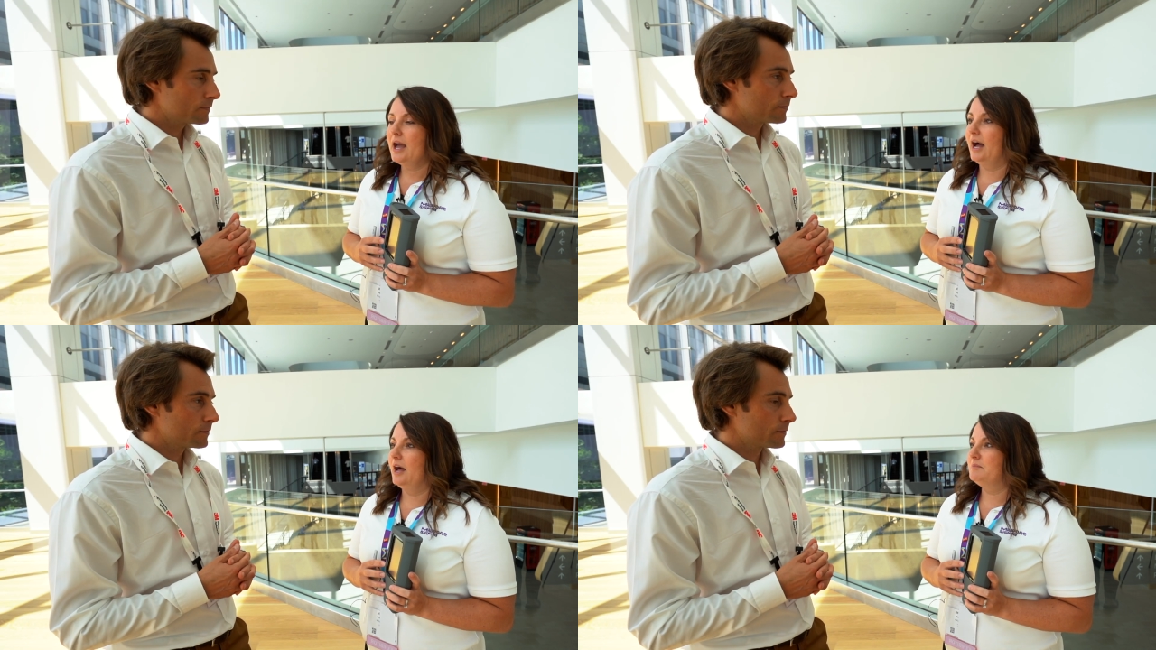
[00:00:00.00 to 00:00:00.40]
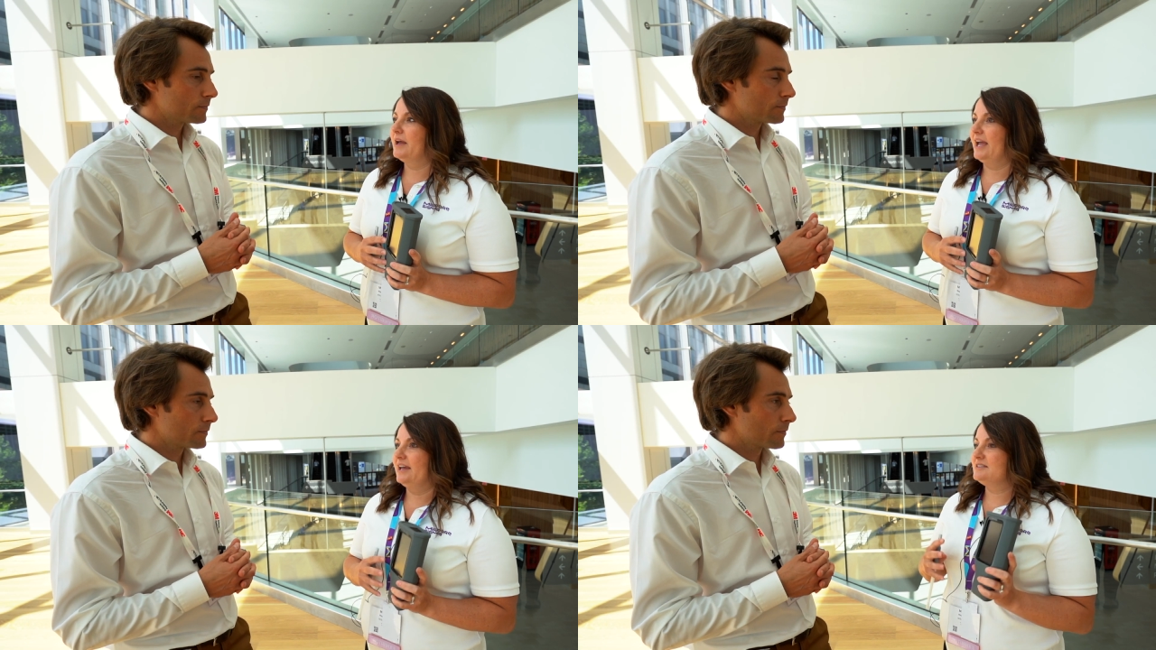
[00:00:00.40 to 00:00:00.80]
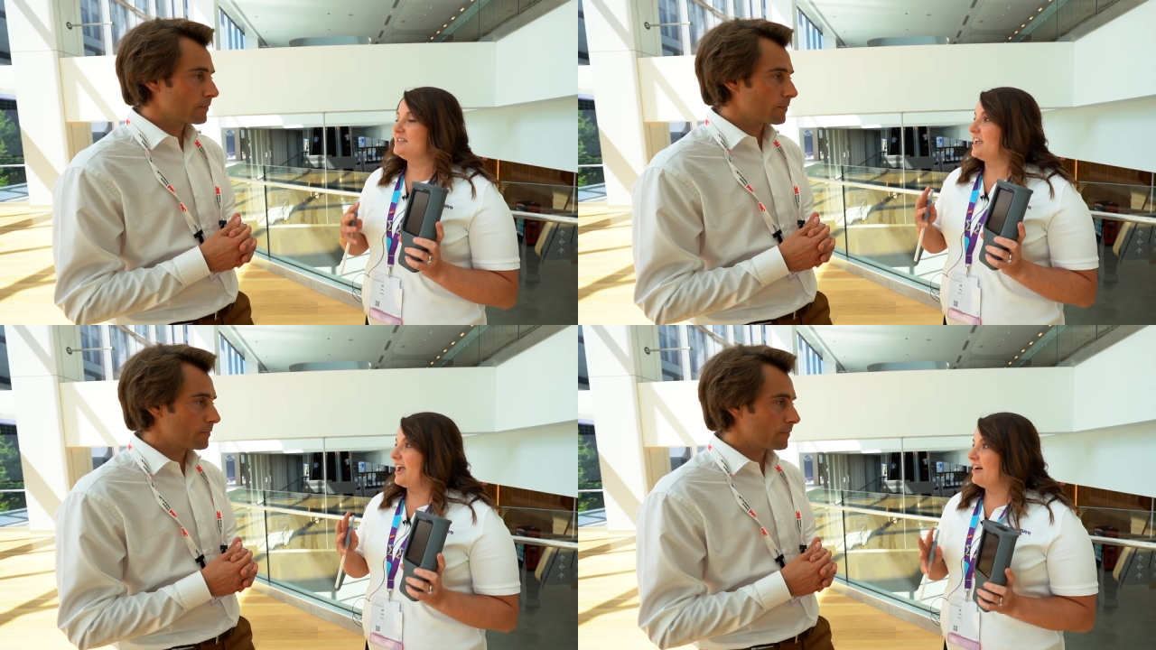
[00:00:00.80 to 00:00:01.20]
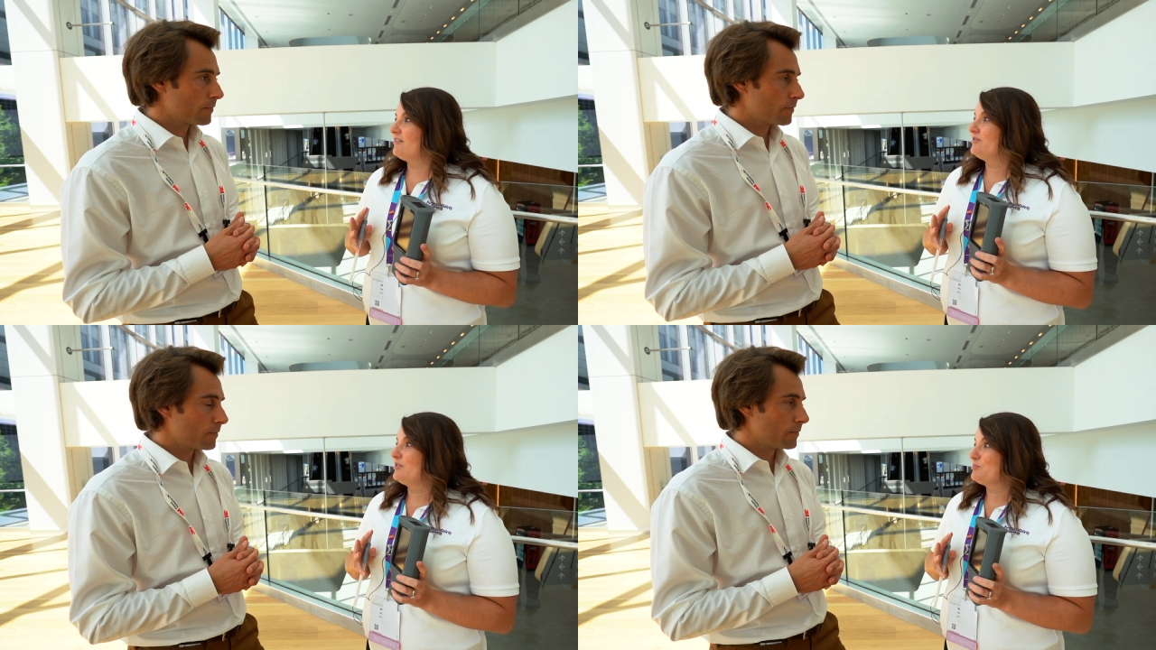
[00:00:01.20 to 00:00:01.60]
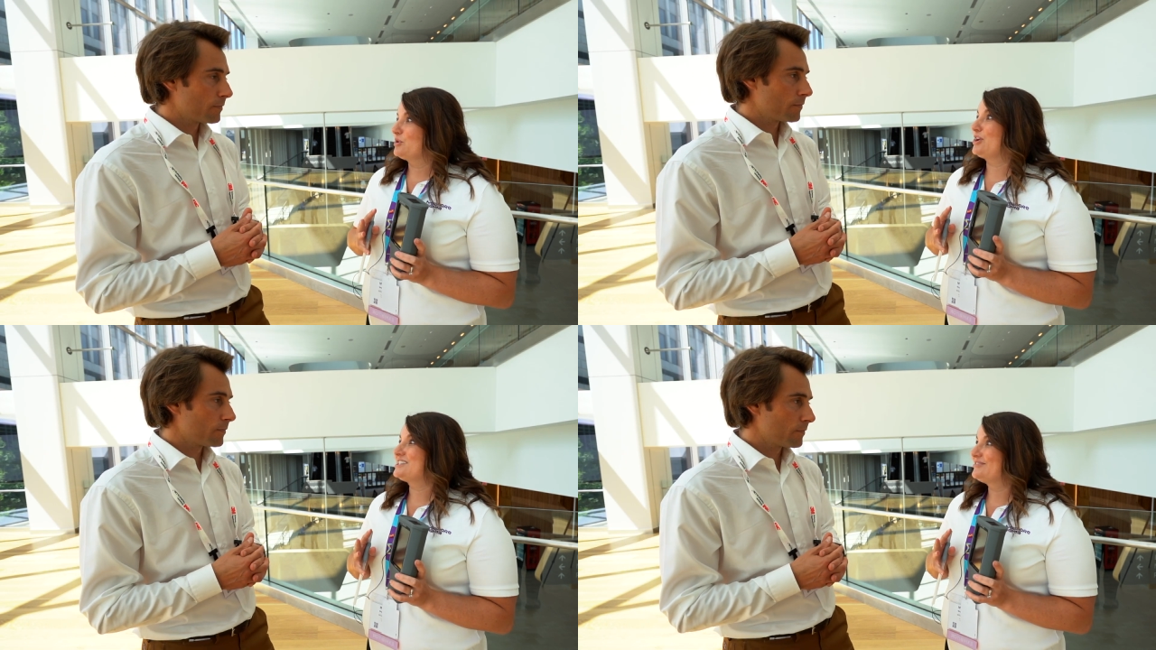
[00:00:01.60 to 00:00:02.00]
Speaker 1: um, and they have
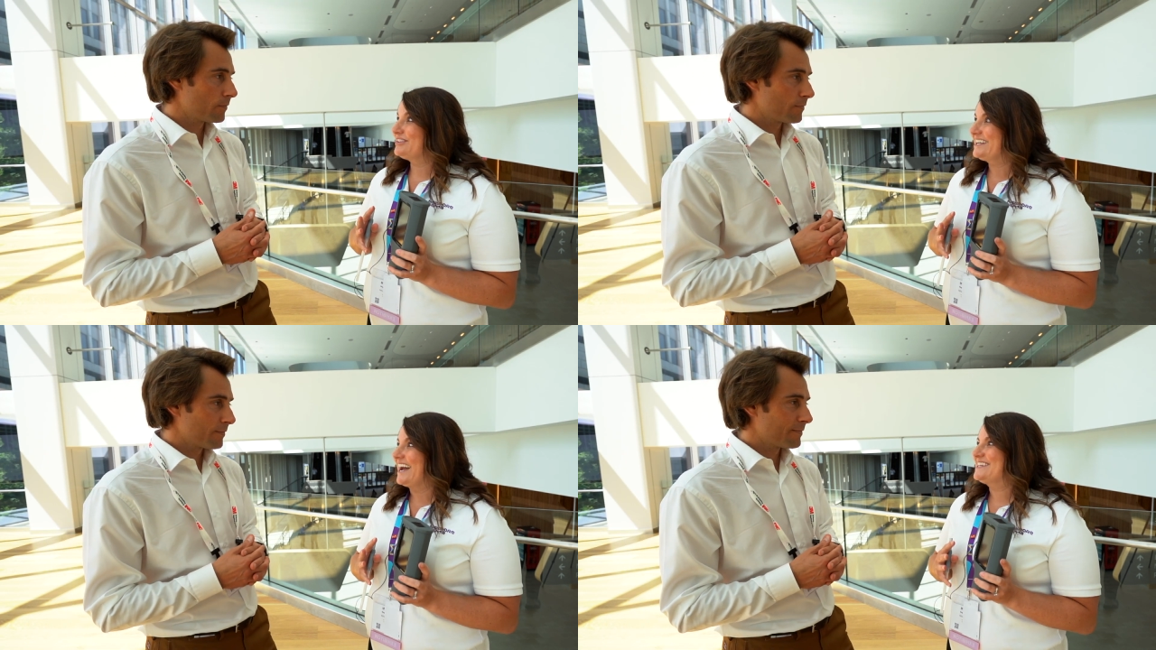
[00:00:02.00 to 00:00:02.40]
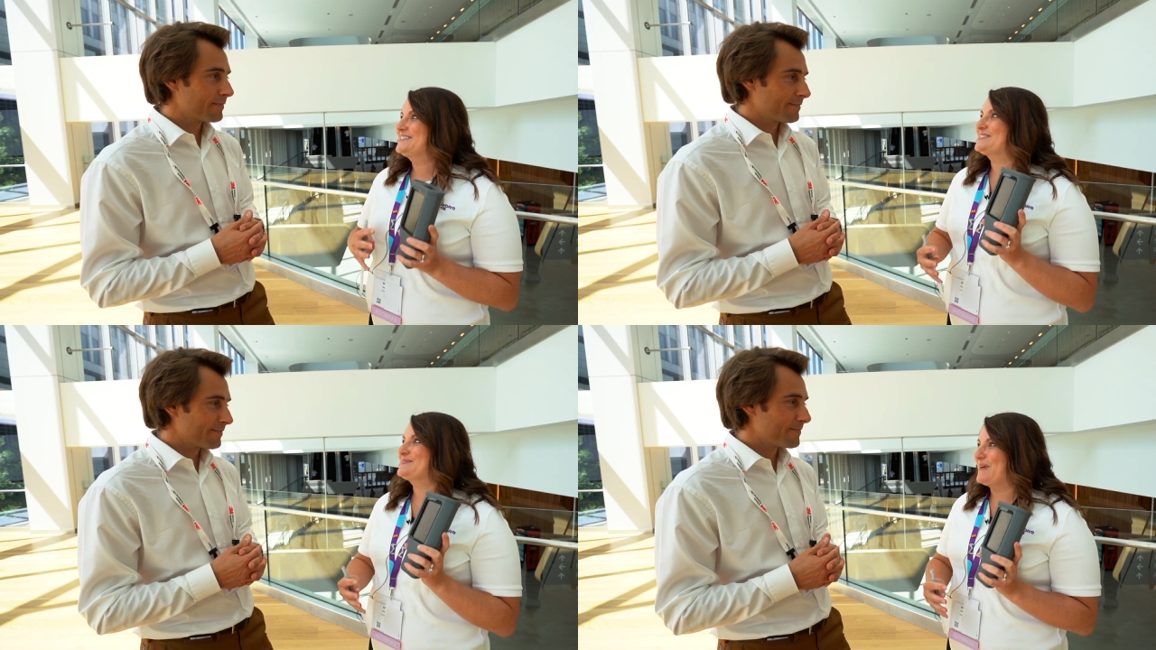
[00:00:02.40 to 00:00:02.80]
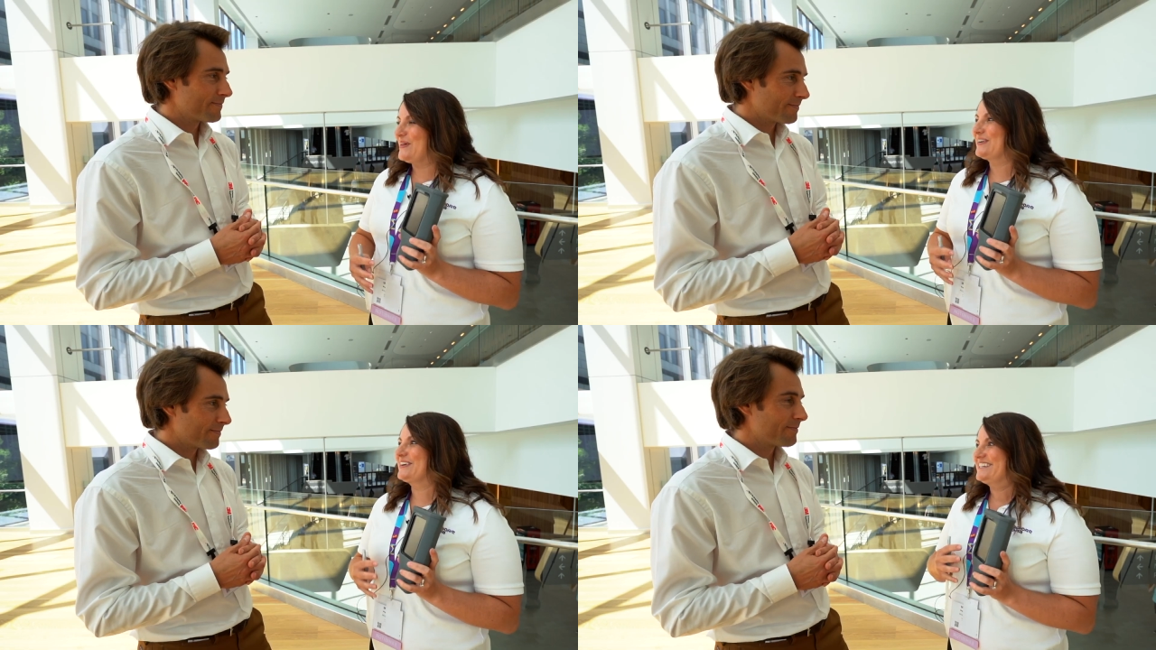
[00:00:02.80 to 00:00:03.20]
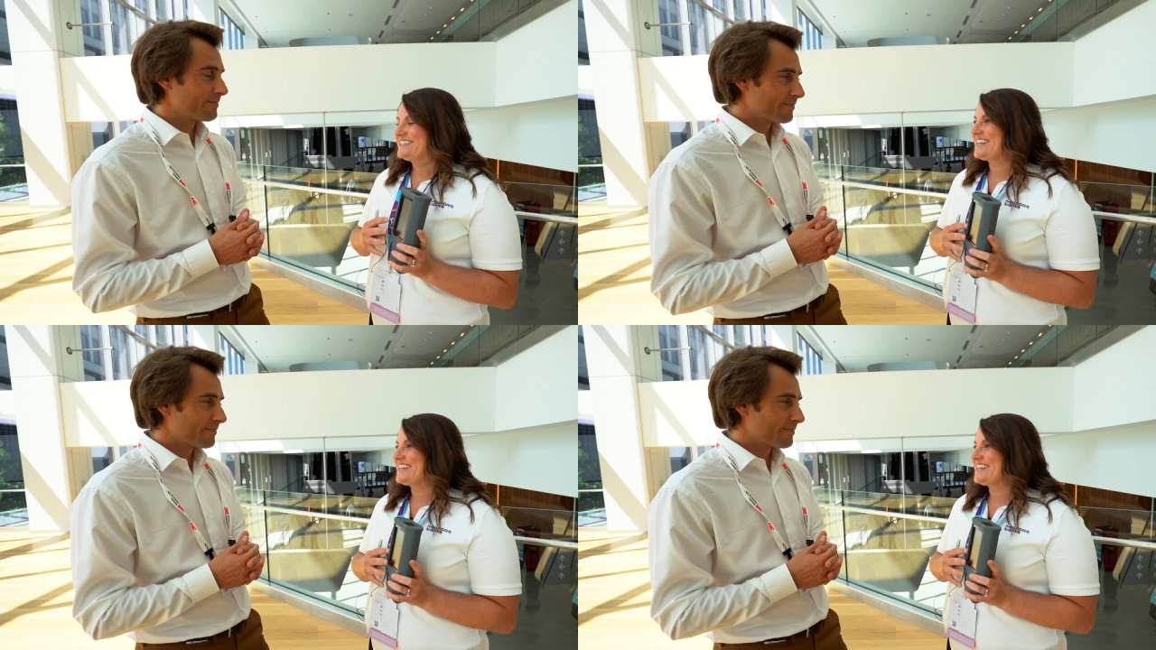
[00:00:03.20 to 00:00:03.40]
progressively gotten smaller in